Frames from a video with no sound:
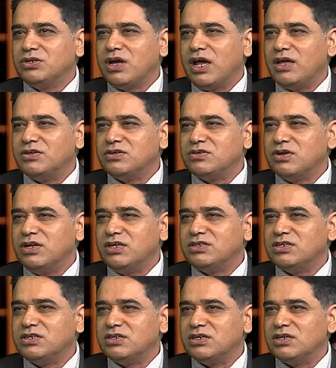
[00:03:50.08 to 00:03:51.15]
as a
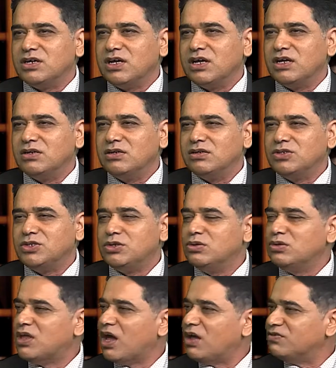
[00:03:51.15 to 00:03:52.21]
solicitor in
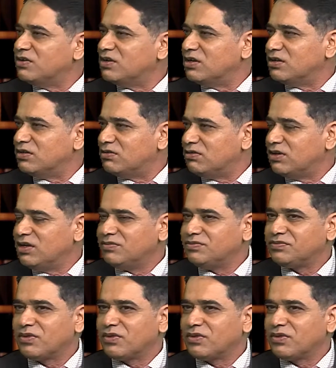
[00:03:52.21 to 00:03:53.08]
2003